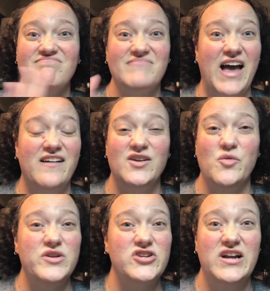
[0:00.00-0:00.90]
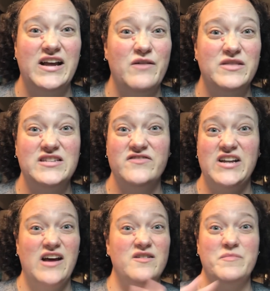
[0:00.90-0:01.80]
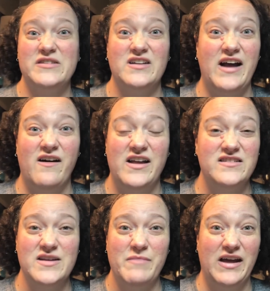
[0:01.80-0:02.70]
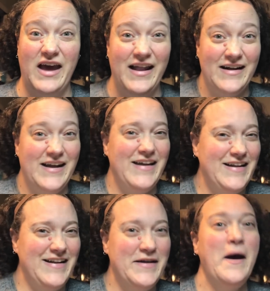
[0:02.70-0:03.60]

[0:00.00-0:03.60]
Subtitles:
I don't know what you're going to get with this video. It depends on how it ends up being edited.